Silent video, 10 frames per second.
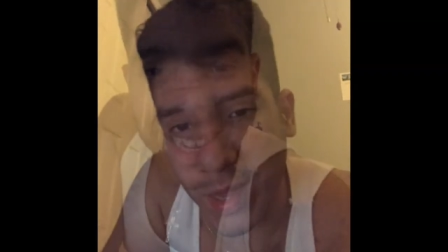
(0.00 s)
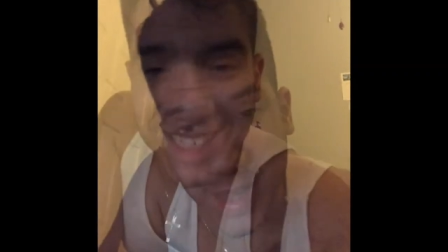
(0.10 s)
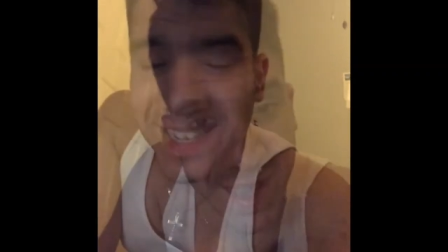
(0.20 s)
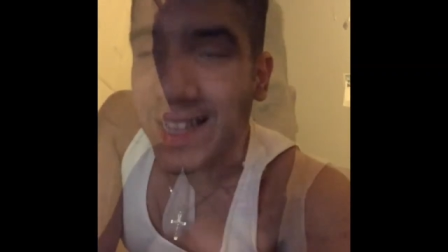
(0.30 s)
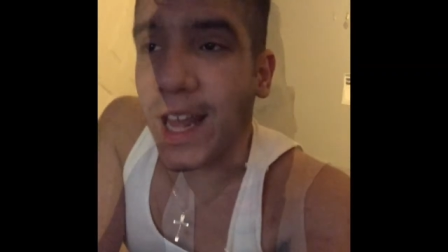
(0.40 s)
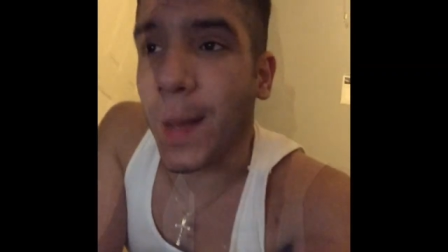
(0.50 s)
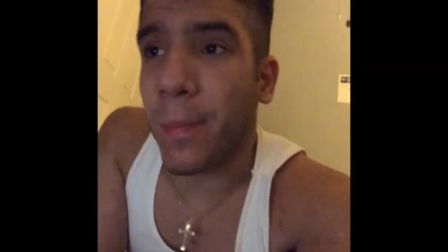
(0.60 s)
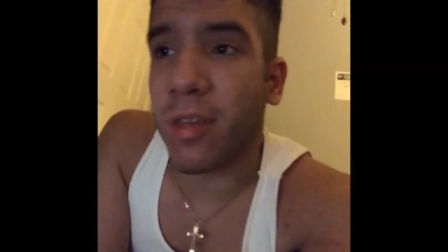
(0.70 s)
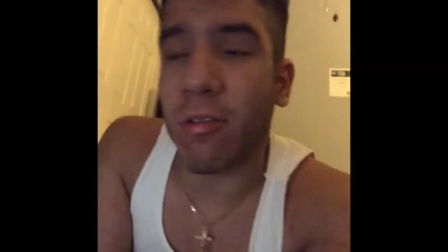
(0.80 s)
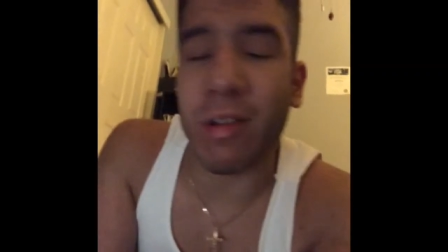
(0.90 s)
And the
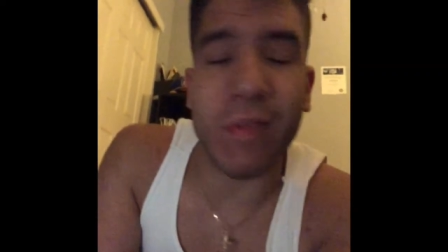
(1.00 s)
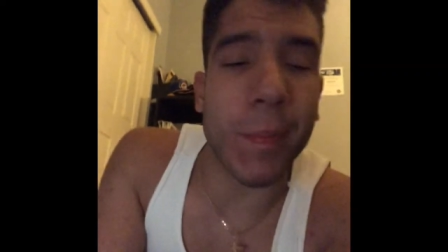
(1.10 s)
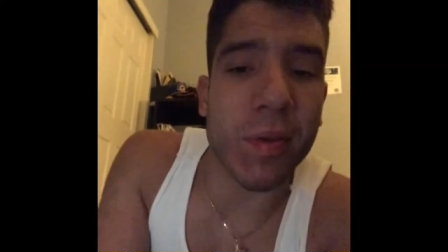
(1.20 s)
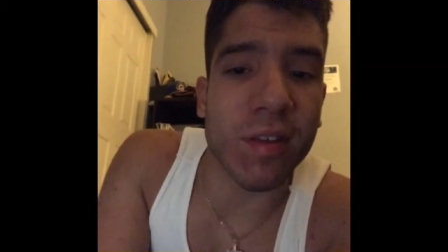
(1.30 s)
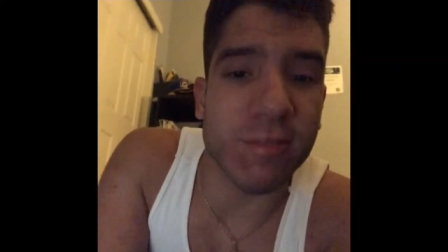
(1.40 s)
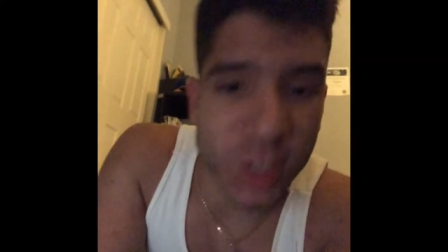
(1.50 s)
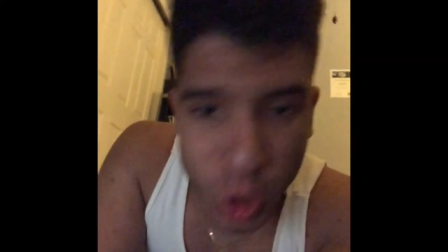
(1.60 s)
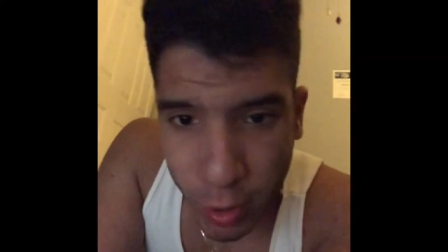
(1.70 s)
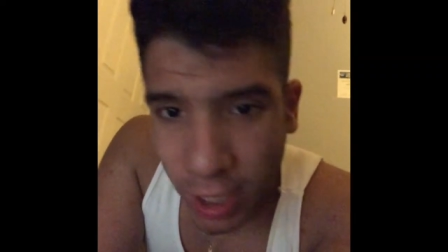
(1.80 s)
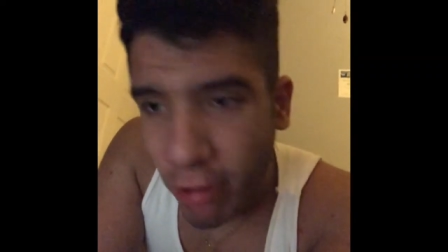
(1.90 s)
episode of episode
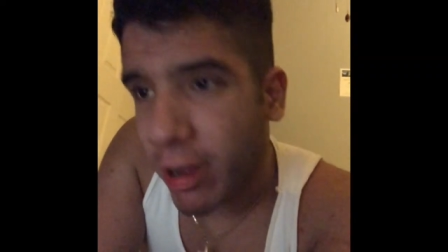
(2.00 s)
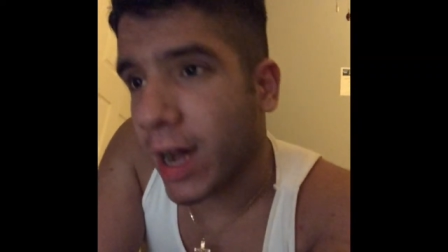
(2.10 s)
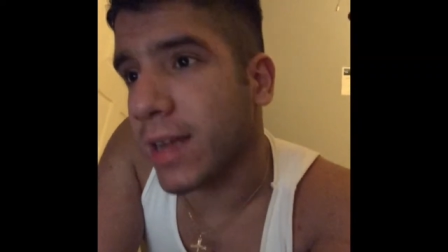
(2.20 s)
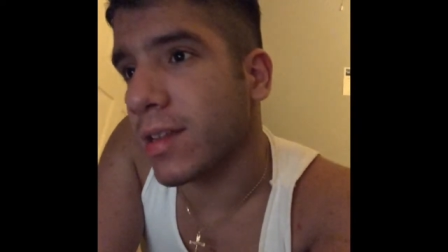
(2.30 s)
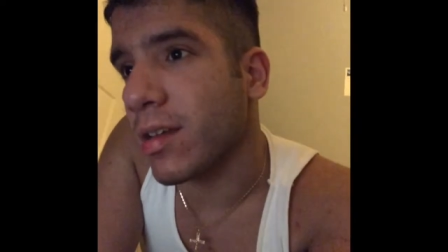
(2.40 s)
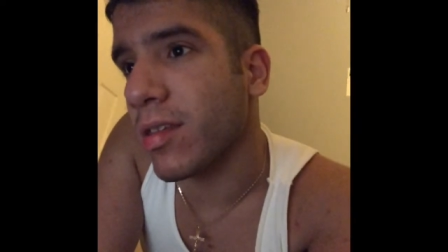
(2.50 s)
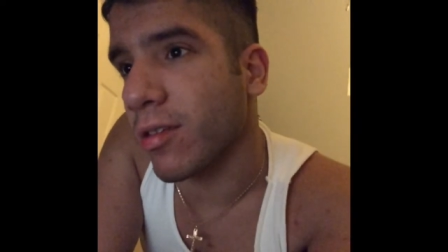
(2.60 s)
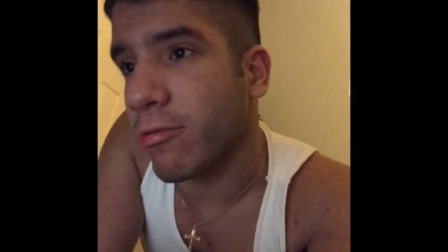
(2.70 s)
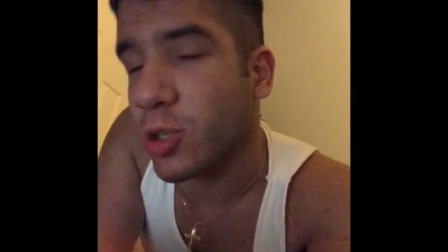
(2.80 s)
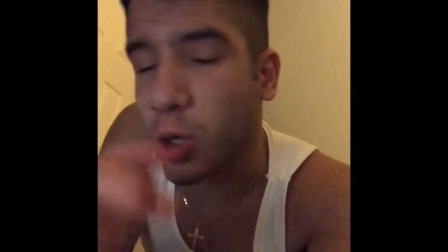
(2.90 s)
2 here on this
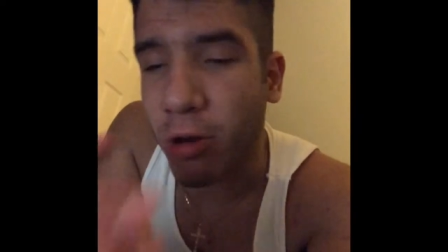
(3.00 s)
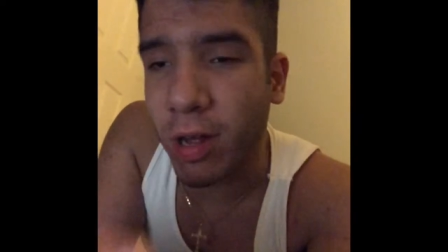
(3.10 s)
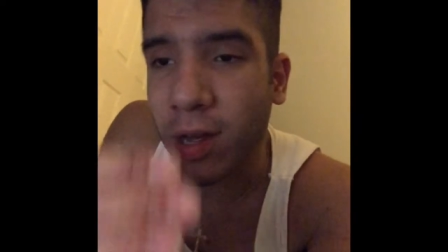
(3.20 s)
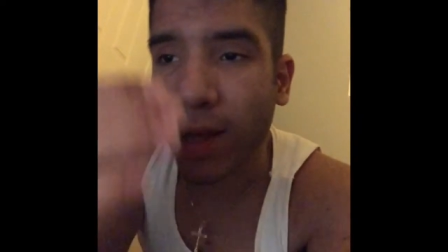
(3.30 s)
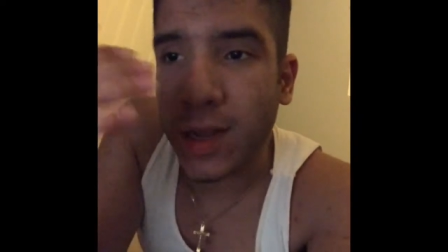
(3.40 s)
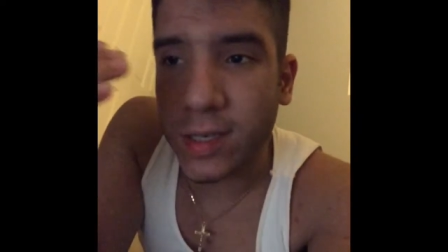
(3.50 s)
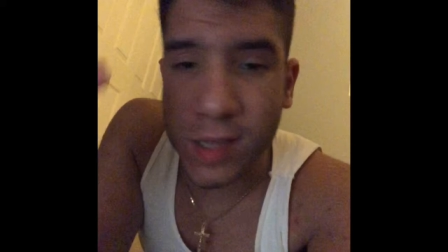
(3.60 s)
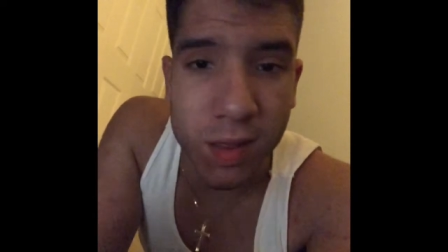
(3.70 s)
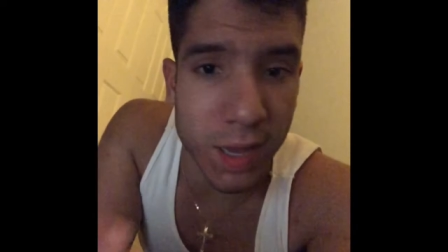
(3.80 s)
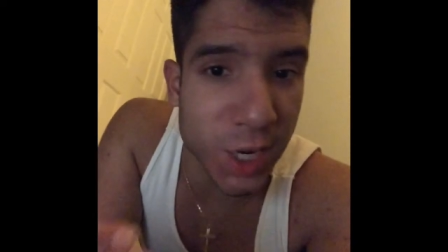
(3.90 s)
new journey to the
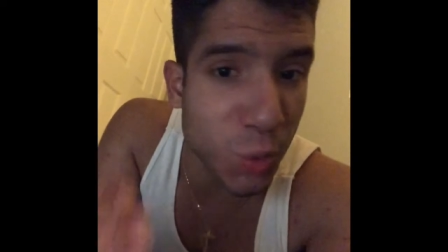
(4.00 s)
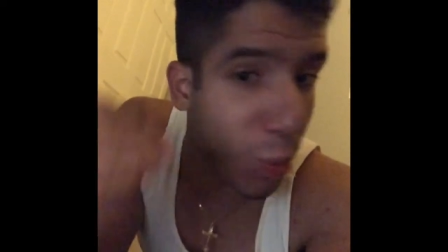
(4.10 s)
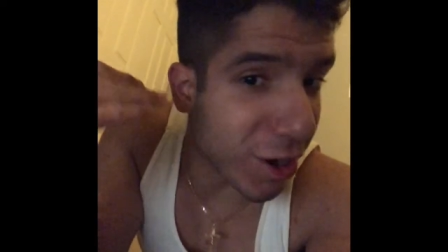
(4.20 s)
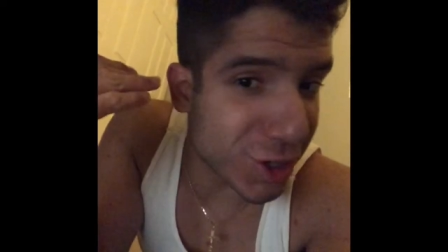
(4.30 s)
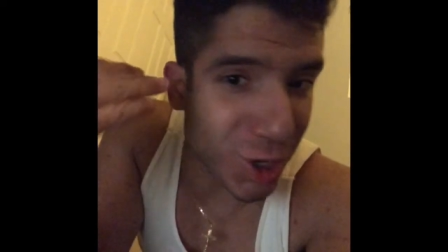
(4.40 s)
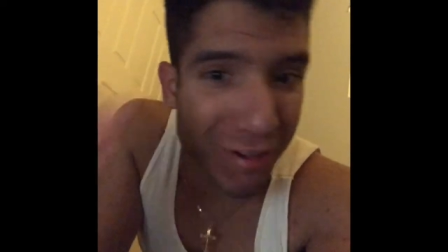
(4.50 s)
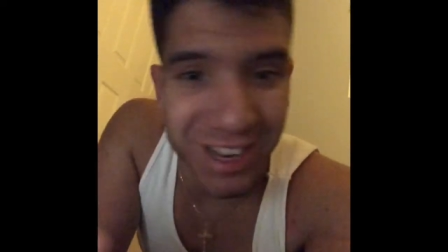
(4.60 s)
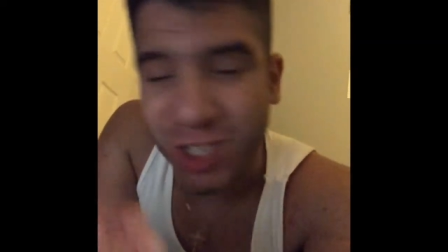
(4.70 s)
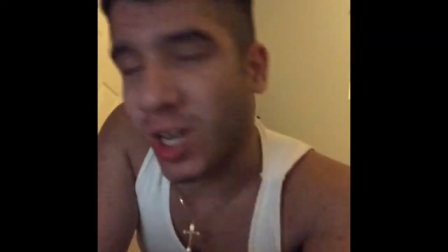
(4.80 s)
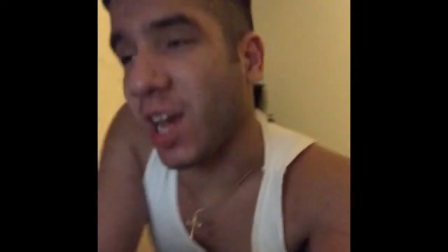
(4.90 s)
stage of wheelchair edition.